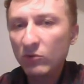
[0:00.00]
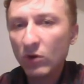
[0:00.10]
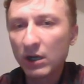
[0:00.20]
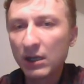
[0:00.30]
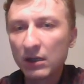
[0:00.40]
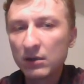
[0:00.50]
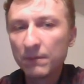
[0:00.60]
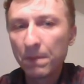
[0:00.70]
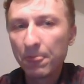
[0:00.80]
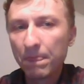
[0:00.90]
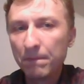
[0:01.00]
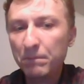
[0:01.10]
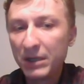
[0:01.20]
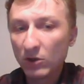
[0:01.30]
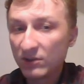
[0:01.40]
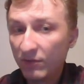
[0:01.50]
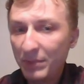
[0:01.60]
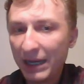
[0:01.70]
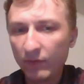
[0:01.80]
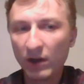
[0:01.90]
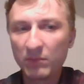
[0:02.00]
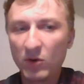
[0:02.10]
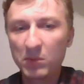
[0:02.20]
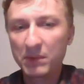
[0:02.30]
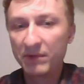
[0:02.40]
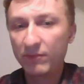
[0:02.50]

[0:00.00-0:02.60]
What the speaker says: working because of backrank problem.